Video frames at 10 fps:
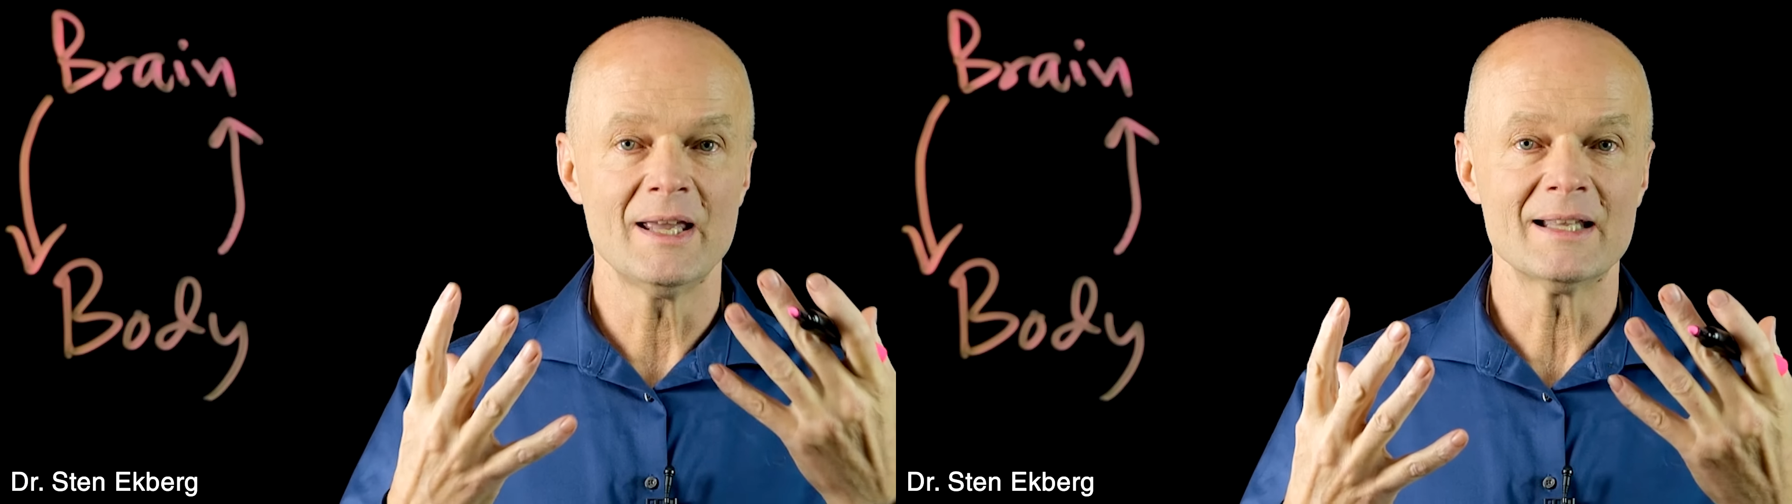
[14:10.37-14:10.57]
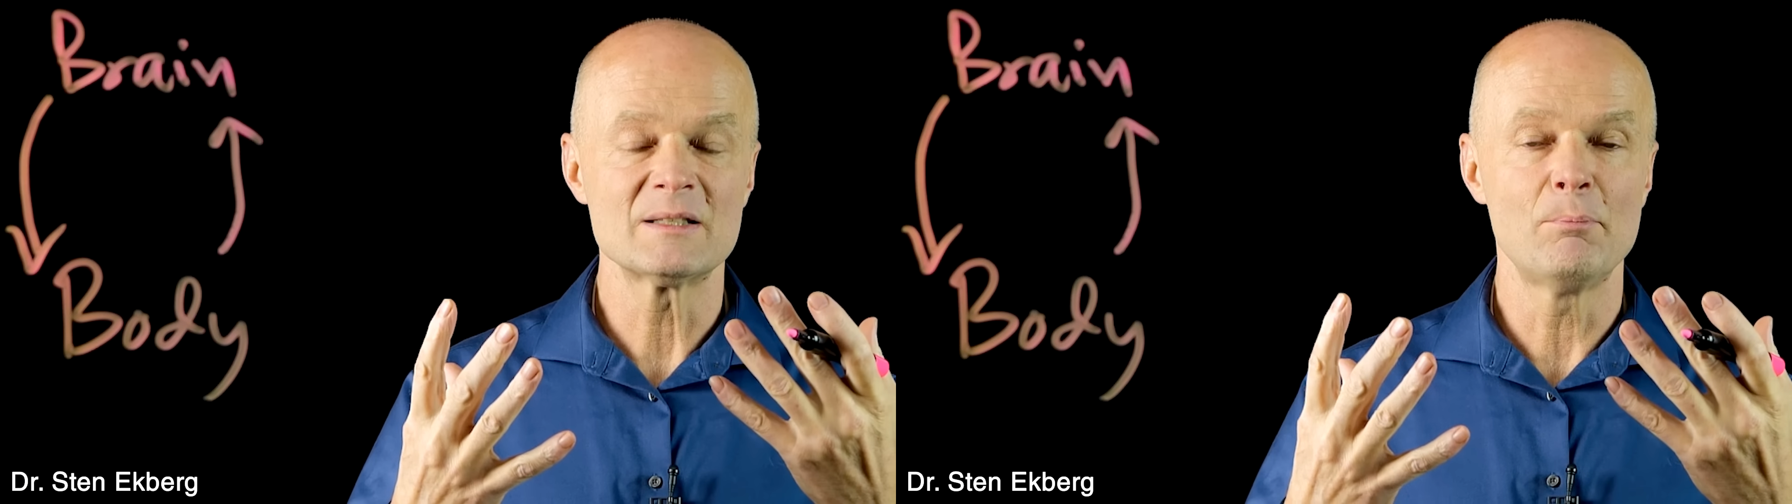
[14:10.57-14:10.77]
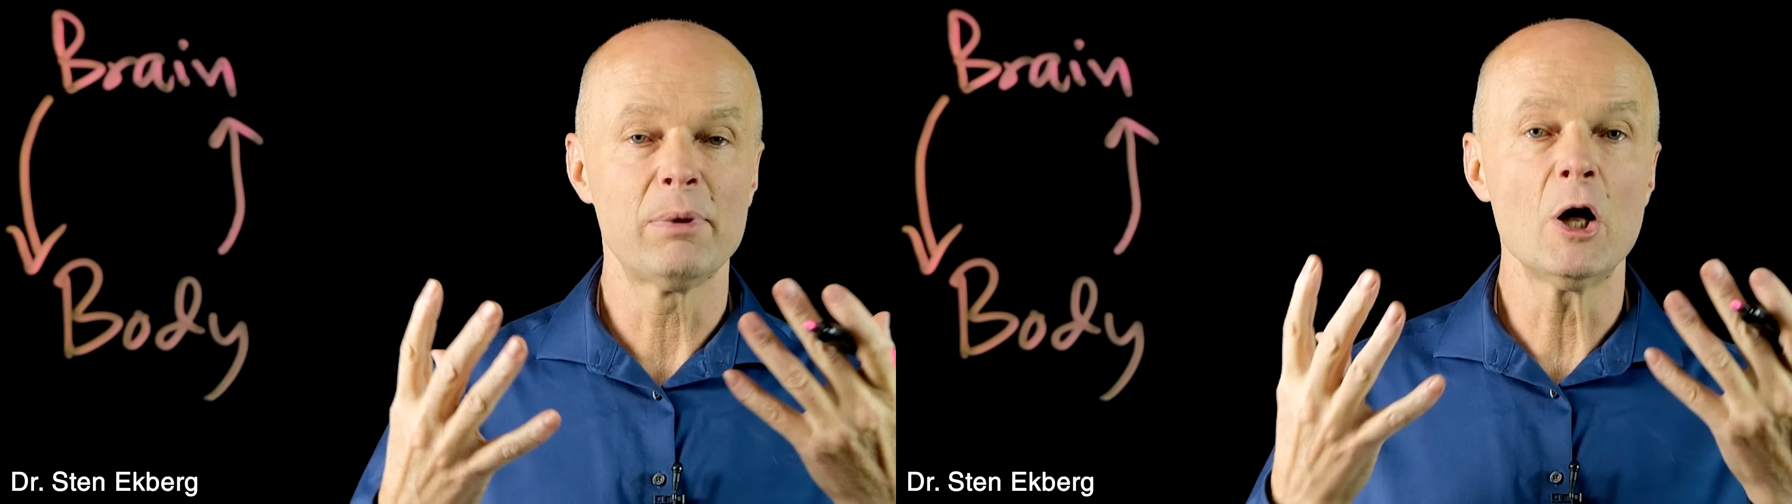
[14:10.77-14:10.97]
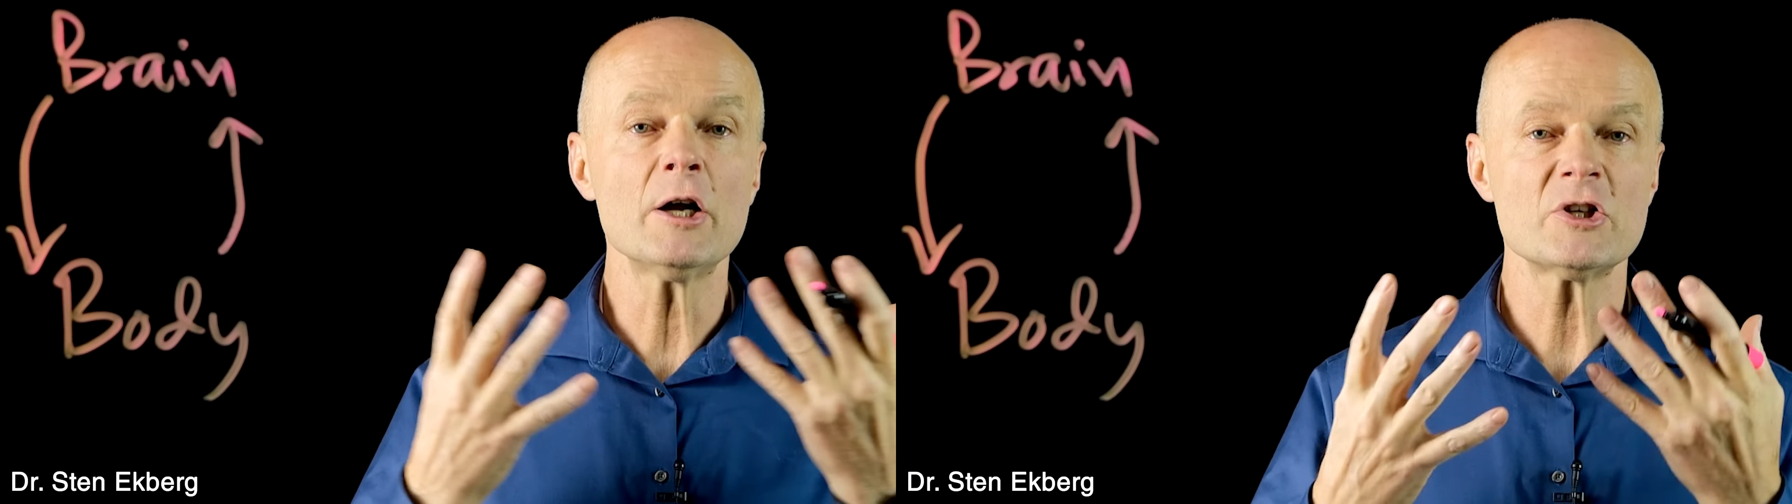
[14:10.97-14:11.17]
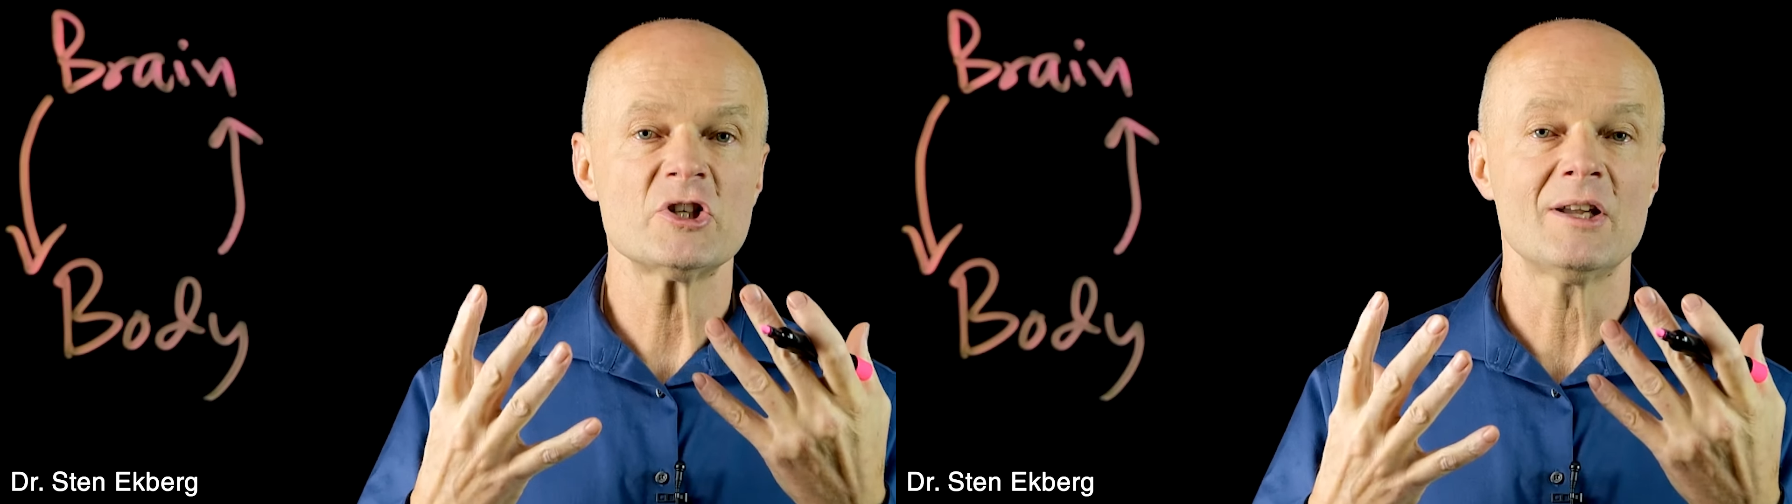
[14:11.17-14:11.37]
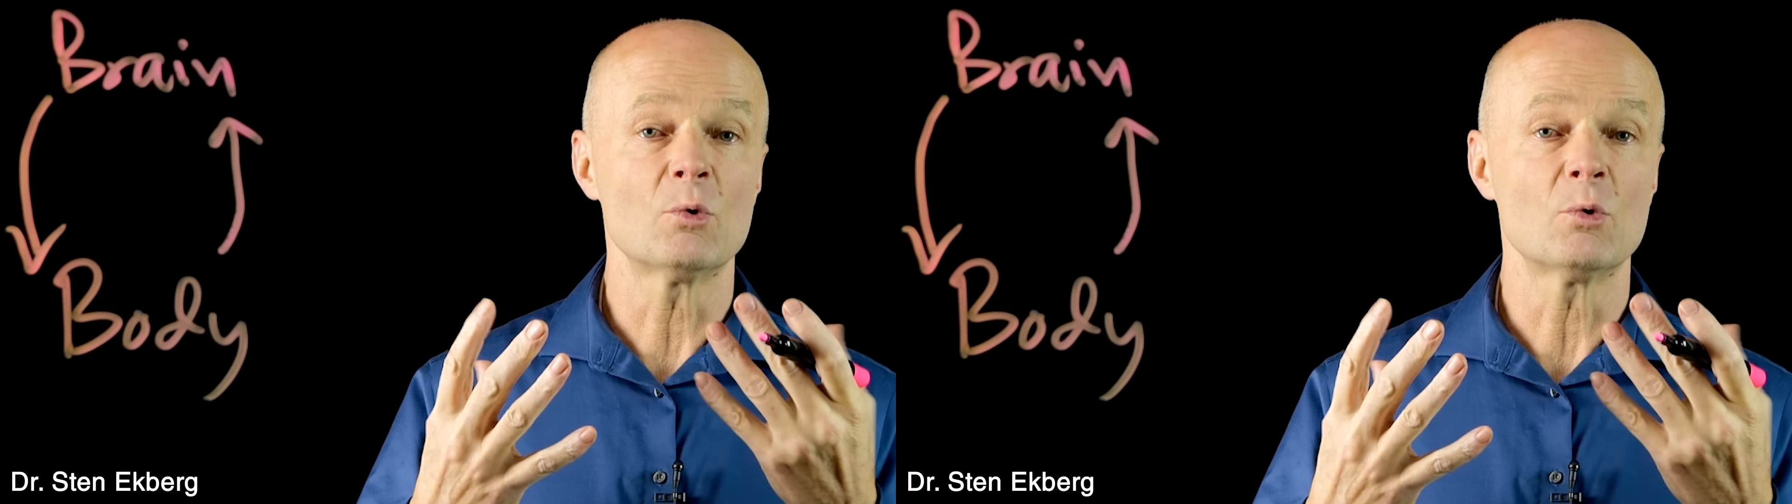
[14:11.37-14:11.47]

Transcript: gets blotchy